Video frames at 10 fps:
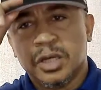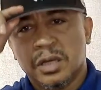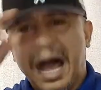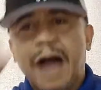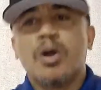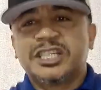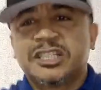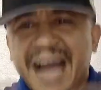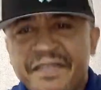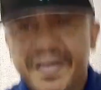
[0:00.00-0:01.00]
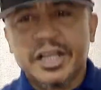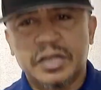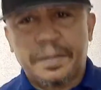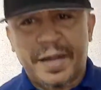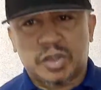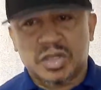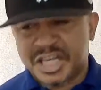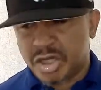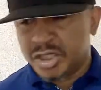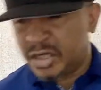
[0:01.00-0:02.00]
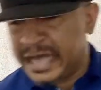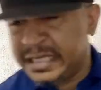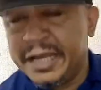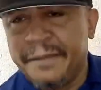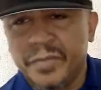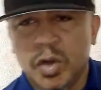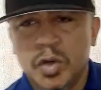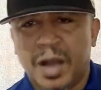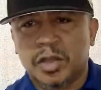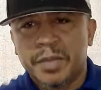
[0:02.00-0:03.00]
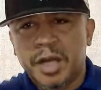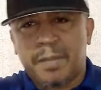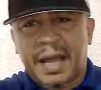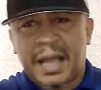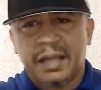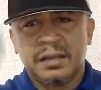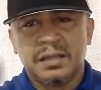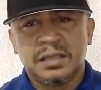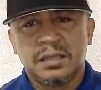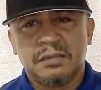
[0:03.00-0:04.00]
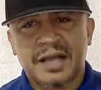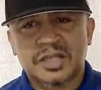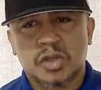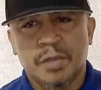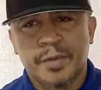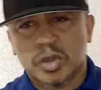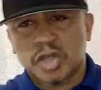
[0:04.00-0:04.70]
I was driving into the petrol station the other day. Oluwatobi Loba, Pastor Toby was on